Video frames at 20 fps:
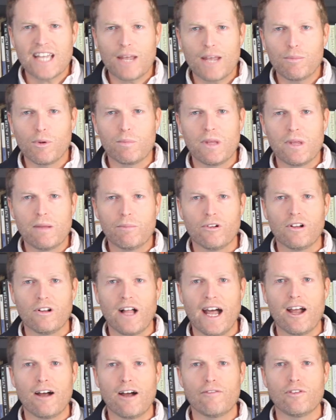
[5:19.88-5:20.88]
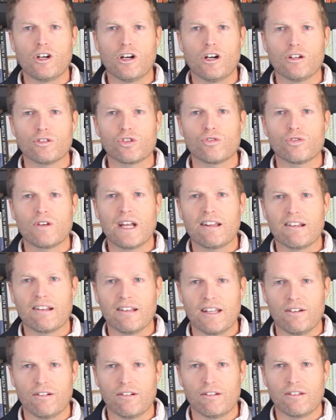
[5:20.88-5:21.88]
type of people I often call
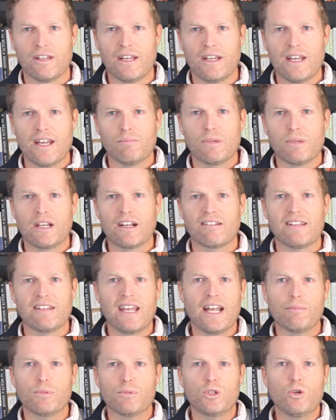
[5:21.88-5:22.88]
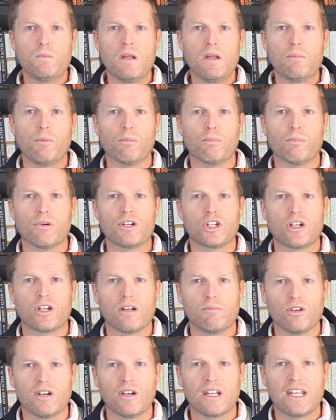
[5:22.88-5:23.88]
translators because they help two people bridge a
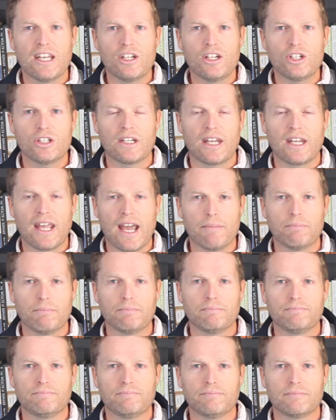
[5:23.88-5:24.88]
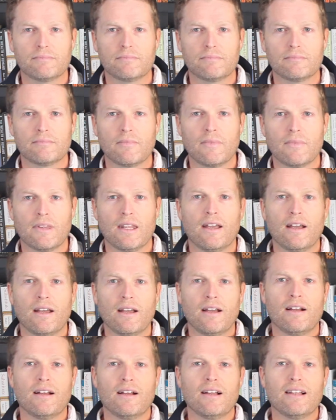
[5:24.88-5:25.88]
communication gap.
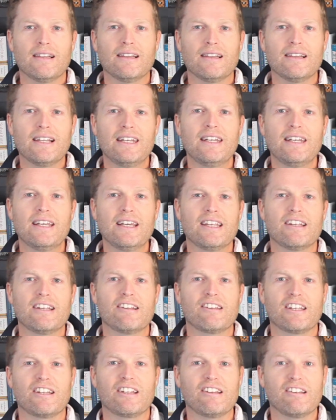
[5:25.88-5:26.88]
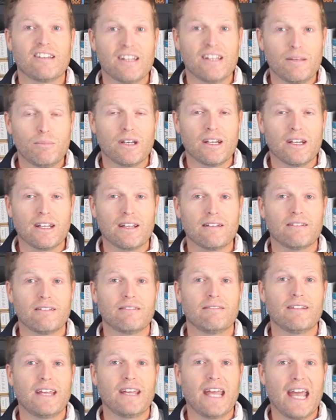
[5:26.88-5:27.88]
Linda is exhibiting
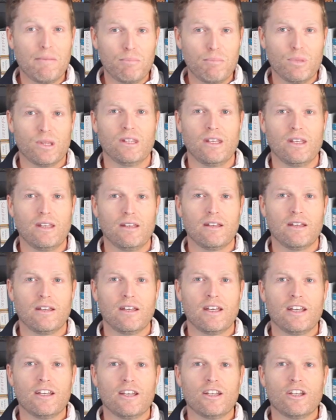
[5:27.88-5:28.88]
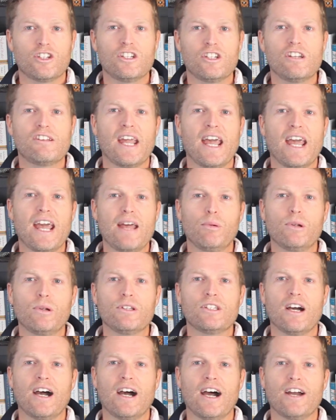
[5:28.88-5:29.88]
empathy. She's
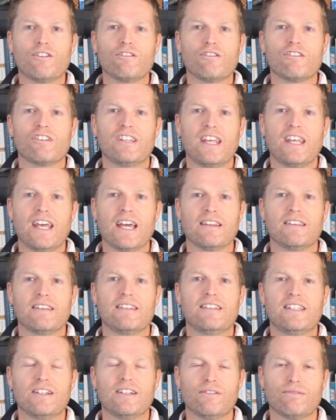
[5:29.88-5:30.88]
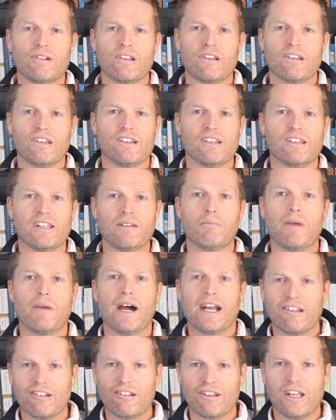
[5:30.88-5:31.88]
able to understand differences in
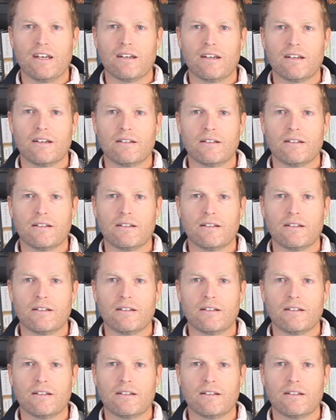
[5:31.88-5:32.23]
mindset.